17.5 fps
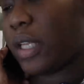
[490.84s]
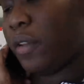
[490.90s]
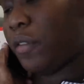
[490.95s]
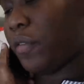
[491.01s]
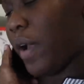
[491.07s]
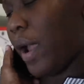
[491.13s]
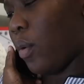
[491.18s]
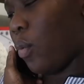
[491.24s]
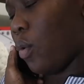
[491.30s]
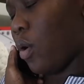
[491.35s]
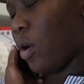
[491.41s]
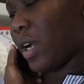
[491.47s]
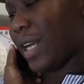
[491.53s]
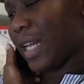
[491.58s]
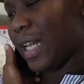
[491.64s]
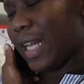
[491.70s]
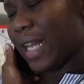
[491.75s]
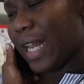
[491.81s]
if I
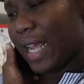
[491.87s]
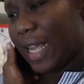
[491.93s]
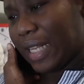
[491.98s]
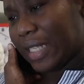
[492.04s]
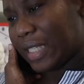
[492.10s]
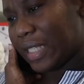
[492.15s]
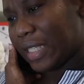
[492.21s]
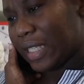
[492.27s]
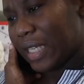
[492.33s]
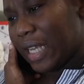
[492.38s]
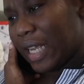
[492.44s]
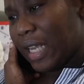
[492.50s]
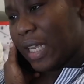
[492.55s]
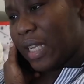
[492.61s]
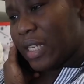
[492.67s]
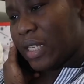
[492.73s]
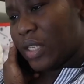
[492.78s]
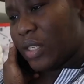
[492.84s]
work less.
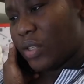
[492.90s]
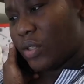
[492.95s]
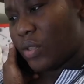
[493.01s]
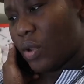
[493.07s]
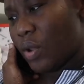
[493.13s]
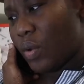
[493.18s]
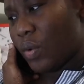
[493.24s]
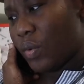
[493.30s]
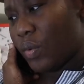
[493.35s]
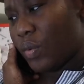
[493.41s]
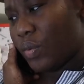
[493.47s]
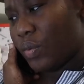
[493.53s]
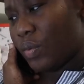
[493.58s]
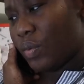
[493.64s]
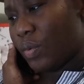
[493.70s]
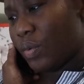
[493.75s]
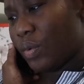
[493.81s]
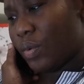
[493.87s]

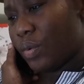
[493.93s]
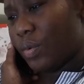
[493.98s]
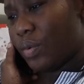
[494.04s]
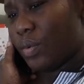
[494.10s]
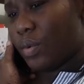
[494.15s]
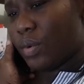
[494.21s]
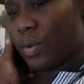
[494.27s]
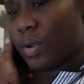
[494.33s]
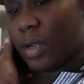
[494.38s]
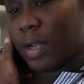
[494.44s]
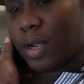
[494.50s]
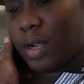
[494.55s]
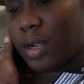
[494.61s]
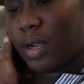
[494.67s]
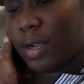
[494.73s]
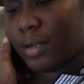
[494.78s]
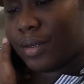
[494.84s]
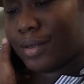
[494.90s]
So,
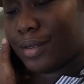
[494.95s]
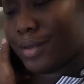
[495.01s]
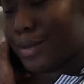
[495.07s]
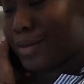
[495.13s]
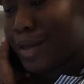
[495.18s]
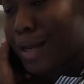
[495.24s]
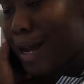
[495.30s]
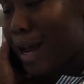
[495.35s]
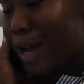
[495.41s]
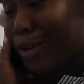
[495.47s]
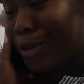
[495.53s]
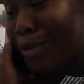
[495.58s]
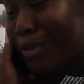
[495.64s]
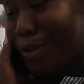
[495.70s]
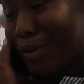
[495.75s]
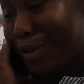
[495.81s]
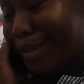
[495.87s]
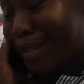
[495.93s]
because I, I
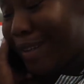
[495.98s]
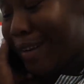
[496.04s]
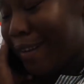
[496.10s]
don't know.